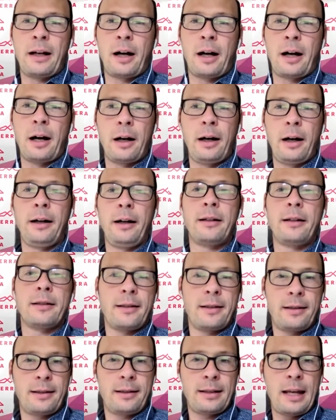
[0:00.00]
really like
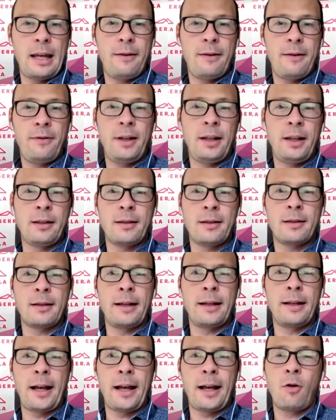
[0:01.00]
hard
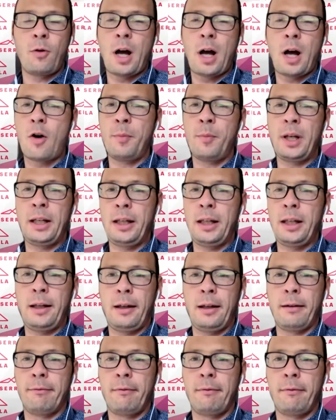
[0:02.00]
savings, like how
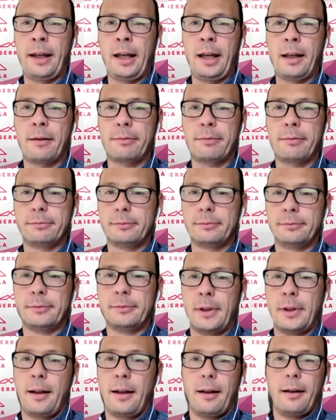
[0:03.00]
many, like,
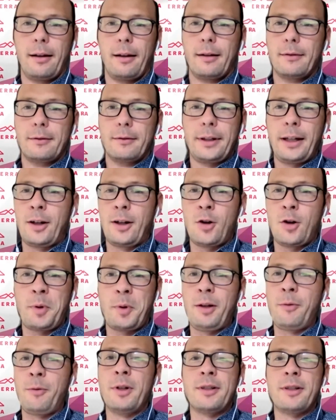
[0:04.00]
you know,
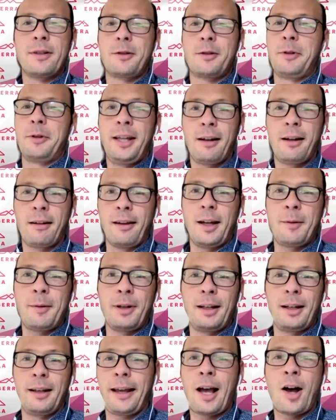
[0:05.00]
nobody wants to hear
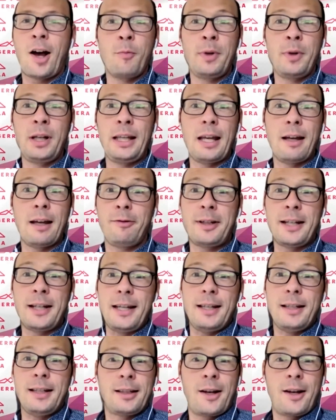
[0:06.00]
that, but like how many
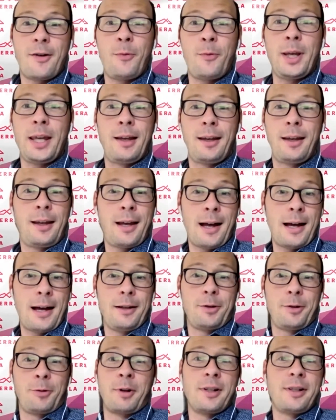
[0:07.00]
FTEs can we
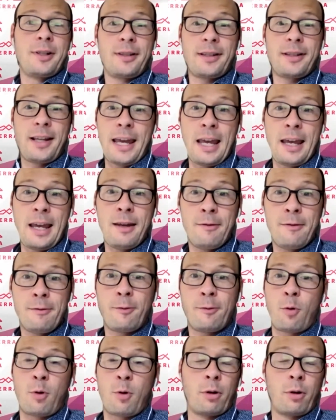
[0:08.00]
cut or
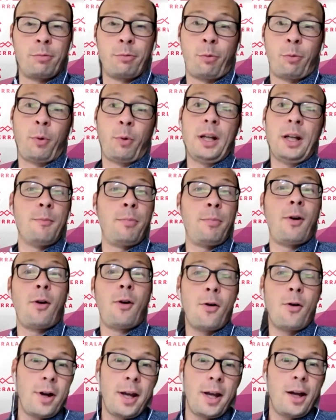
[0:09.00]
save or
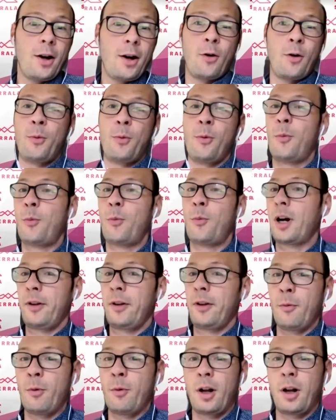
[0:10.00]
redeploy or
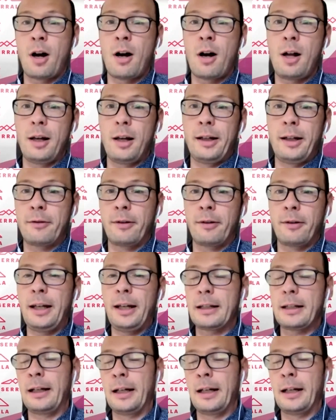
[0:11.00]
whatever you want to call it,
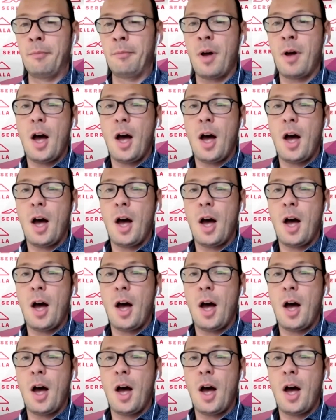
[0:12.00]
right?